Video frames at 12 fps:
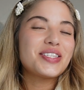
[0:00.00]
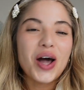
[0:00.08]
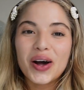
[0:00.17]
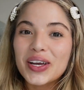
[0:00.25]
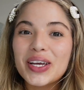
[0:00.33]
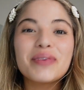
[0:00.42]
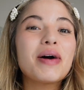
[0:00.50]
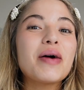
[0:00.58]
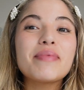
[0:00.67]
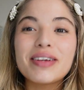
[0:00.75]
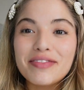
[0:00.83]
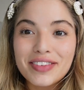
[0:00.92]
talking
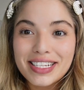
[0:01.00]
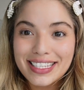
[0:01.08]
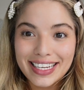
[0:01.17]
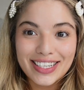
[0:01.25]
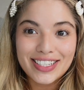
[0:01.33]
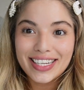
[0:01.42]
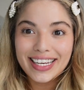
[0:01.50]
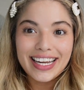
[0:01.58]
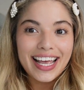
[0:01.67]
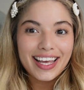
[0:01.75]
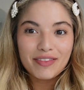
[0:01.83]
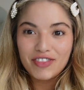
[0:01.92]
about manifestation
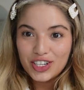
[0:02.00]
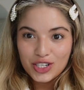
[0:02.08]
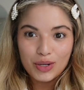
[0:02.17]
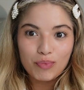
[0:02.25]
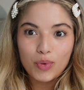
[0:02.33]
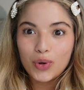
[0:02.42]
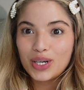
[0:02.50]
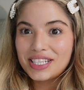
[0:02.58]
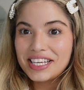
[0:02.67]
and vision boards